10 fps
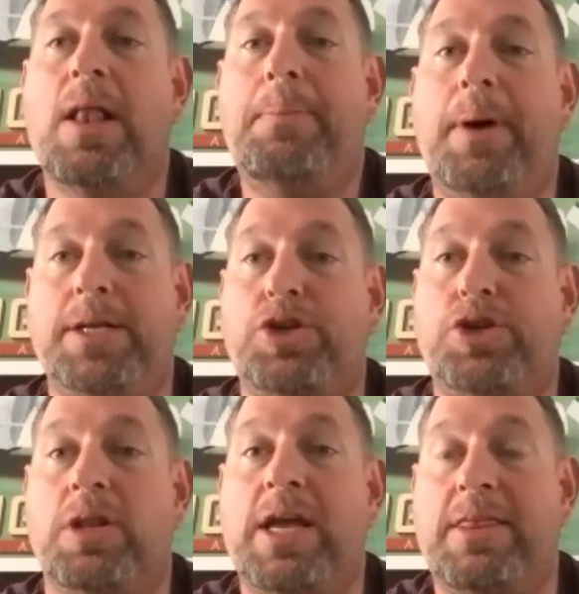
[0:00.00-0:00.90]
But
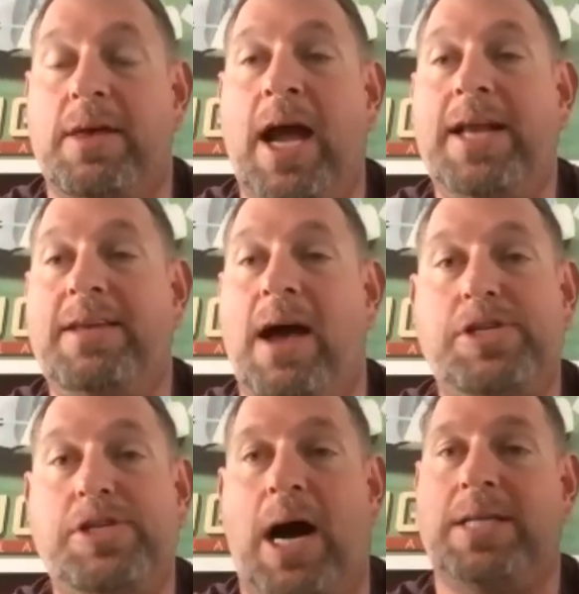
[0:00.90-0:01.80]
certainly the nighttime
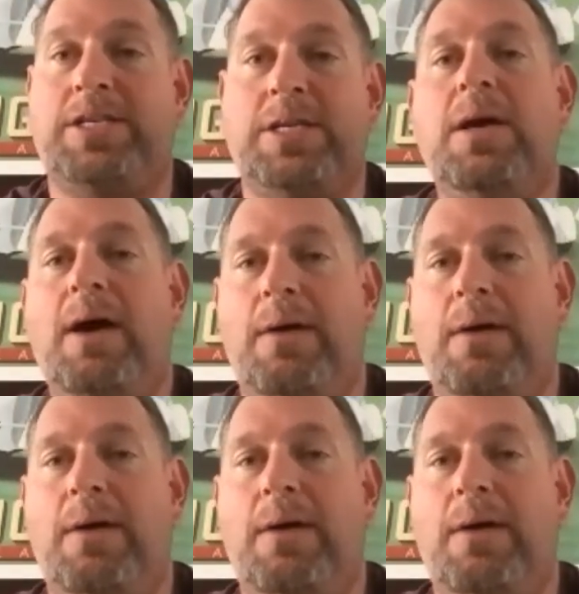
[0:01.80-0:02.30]
shots,